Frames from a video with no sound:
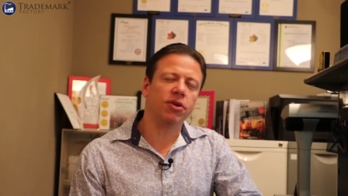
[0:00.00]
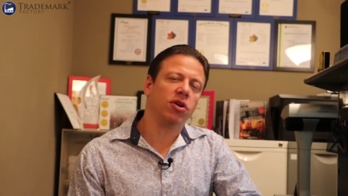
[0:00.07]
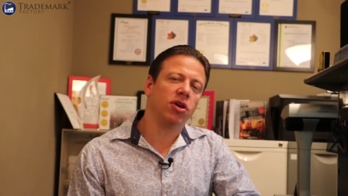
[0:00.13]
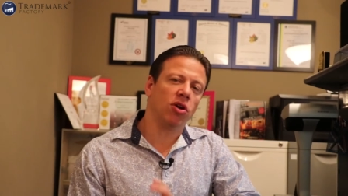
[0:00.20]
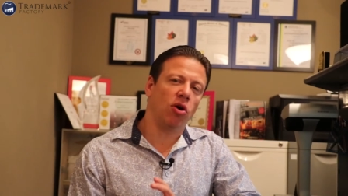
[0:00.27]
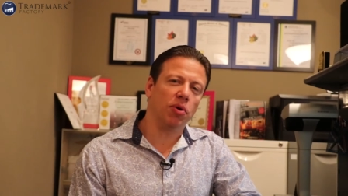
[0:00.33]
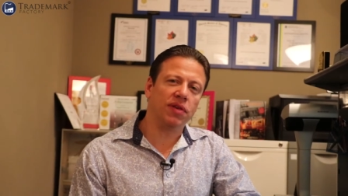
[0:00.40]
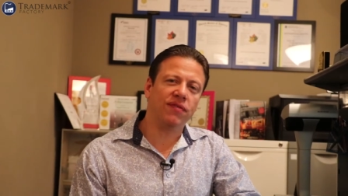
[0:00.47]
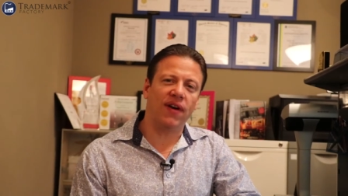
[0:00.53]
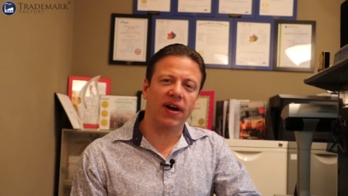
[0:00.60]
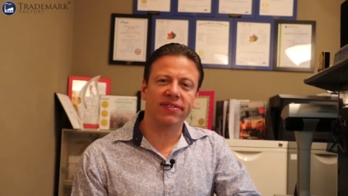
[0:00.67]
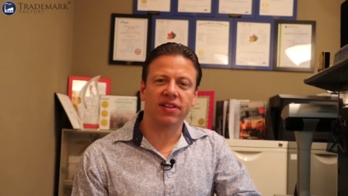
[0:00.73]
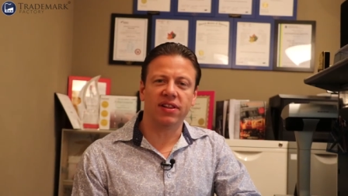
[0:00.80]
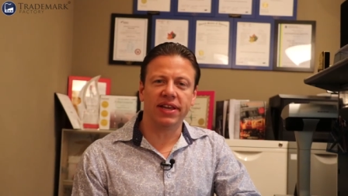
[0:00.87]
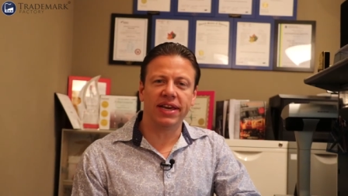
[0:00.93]
You can always
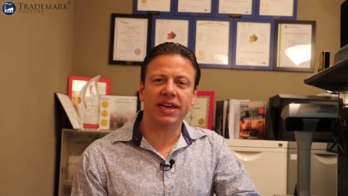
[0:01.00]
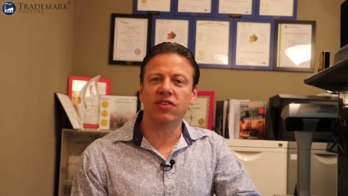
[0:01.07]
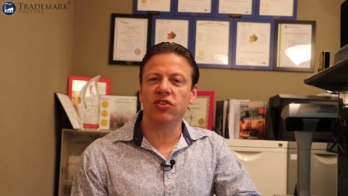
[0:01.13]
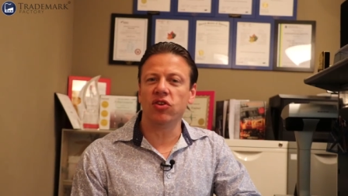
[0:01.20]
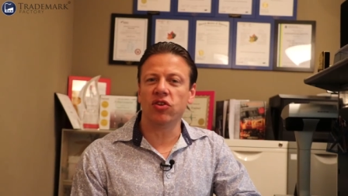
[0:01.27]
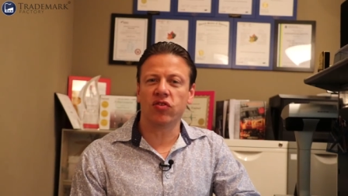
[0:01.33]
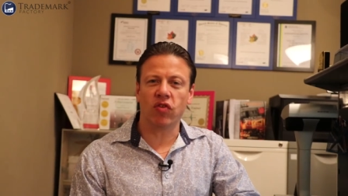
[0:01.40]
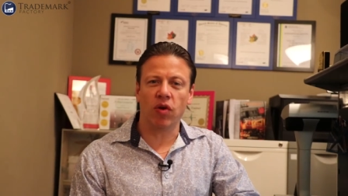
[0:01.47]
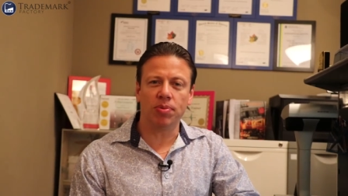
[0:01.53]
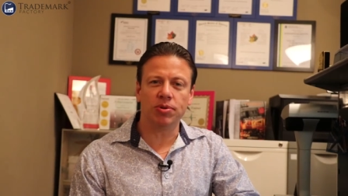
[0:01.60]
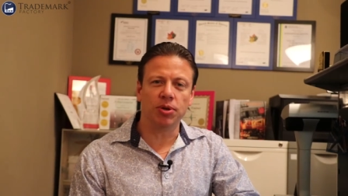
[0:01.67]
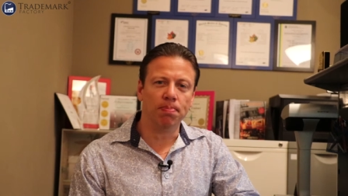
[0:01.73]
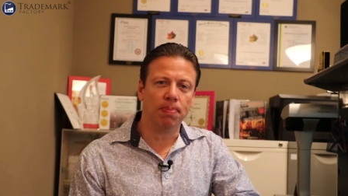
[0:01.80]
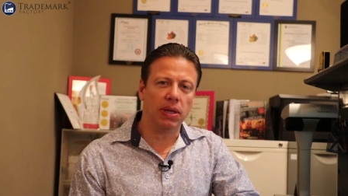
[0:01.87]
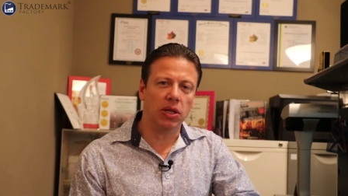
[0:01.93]
find the link in the
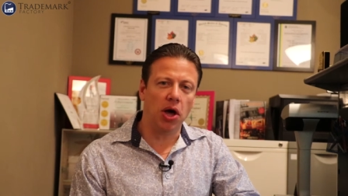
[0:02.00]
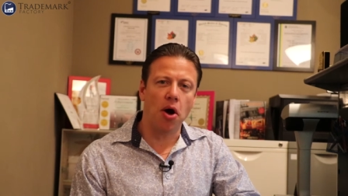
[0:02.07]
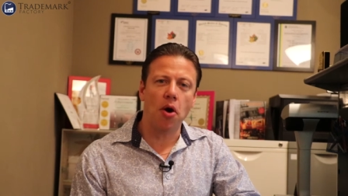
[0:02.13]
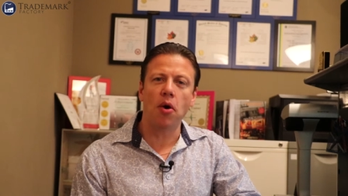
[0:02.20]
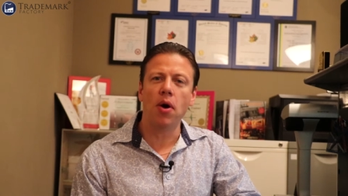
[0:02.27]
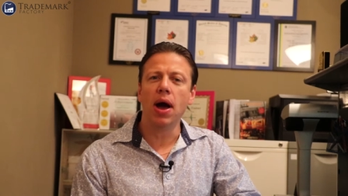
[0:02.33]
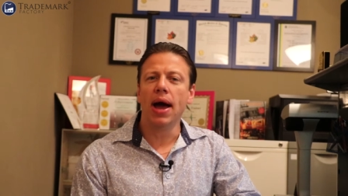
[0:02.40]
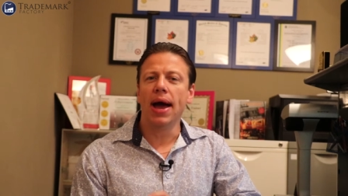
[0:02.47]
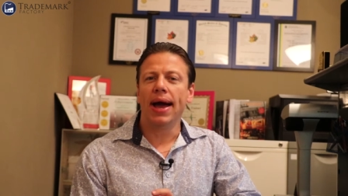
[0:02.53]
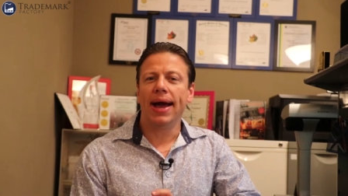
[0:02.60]
description below.